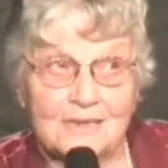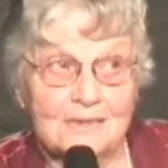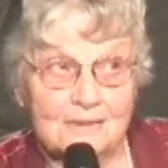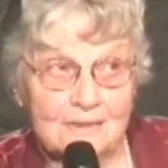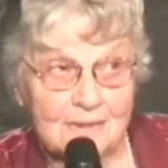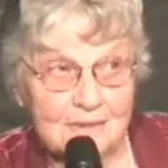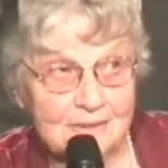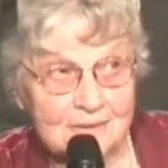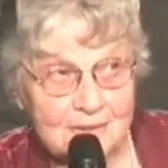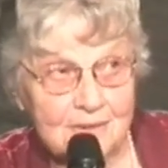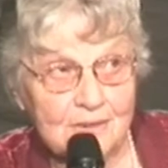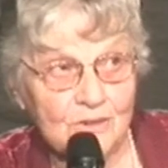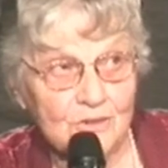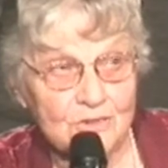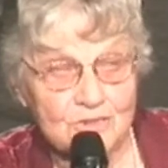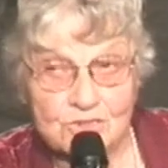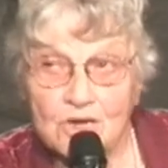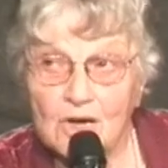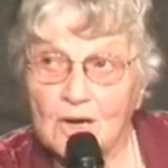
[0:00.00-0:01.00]
did a good
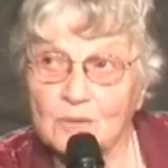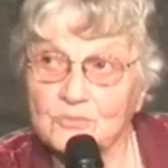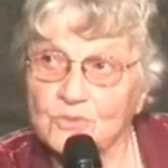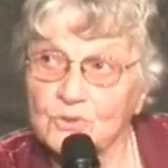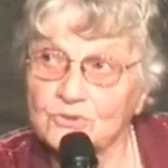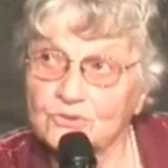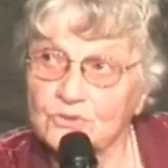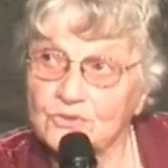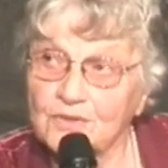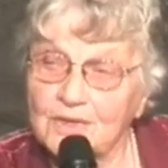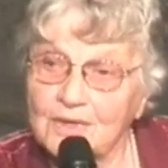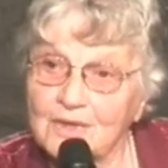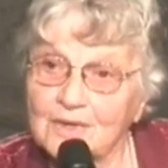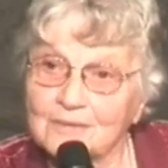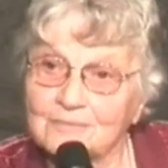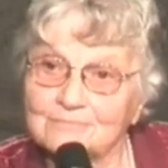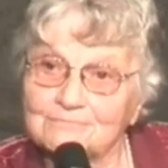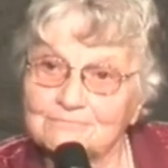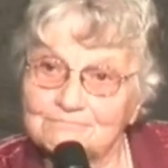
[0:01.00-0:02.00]
job, don't you think?
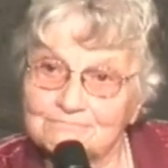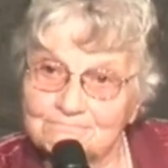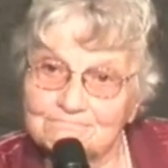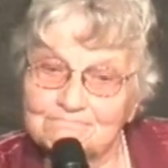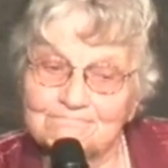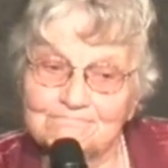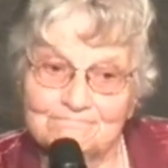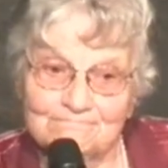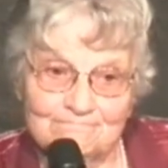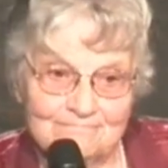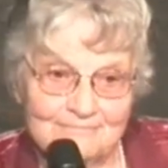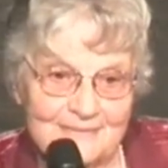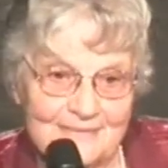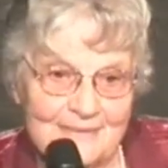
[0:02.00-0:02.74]
Yeah.